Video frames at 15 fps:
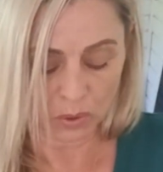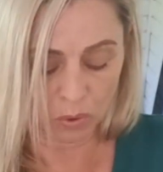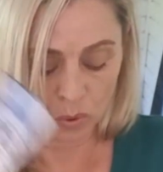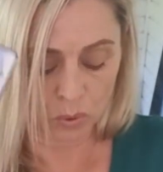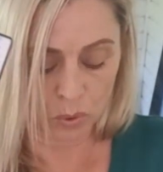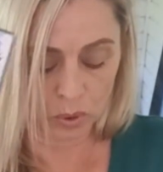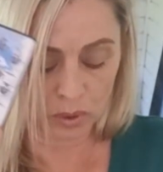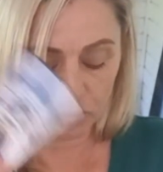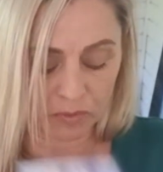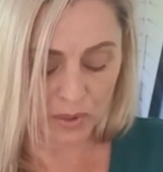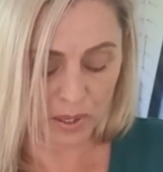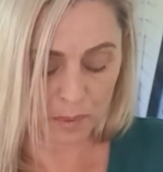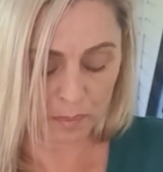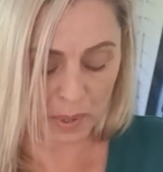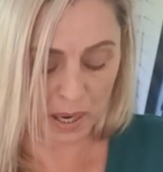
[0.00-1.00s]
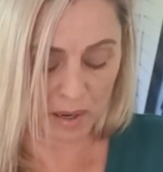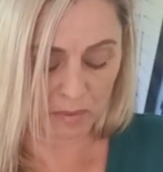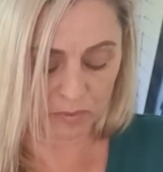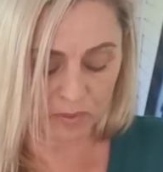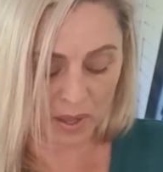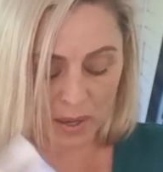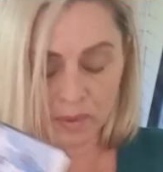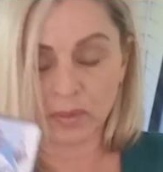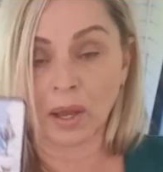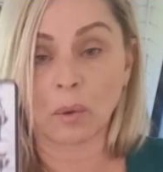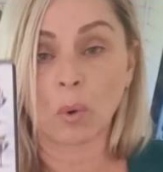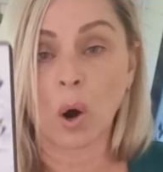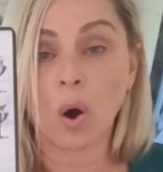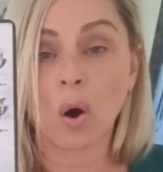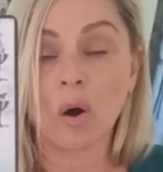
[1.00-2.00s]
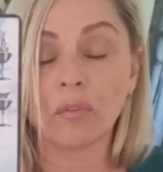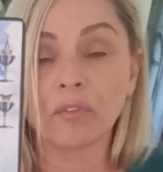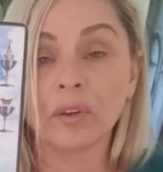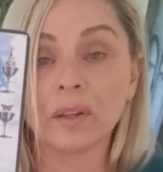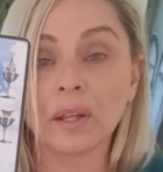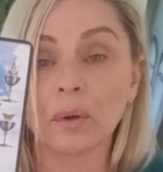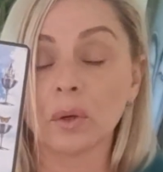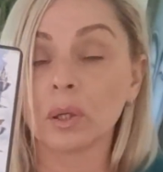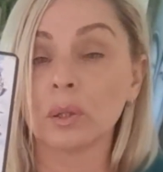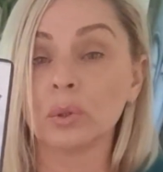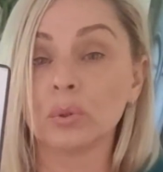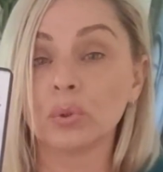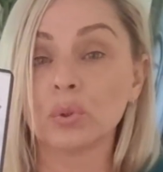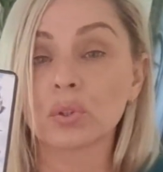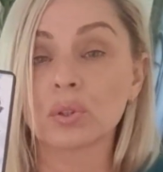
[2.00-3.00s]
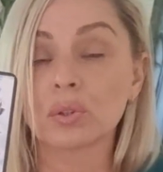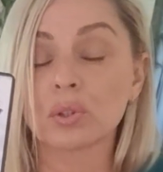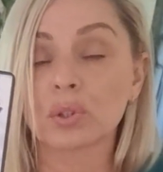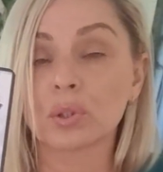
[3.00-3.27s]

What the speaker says: All of the above. They were off in their illusions,